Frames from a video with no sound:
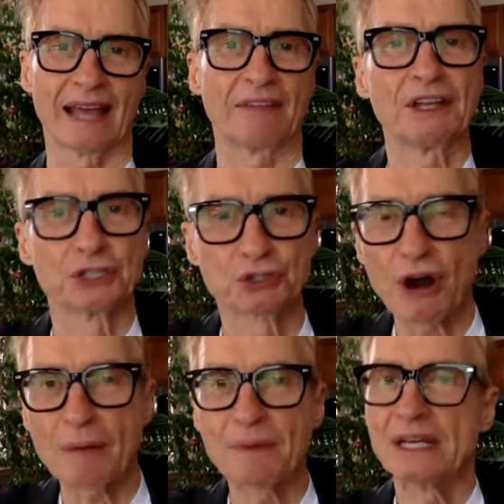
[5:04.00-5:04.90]
And then
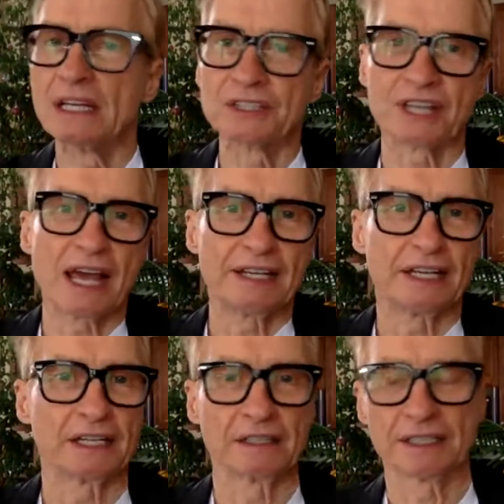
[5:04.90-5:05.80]
Trump said
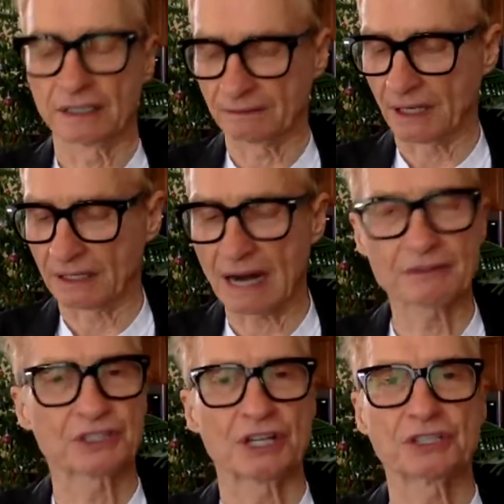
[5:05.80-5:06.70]
in a
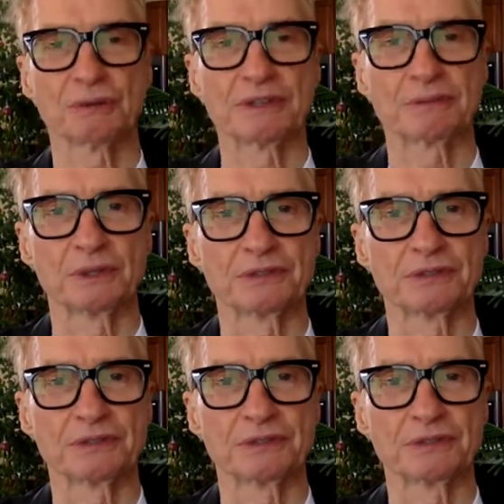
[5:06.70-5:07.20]
conversation with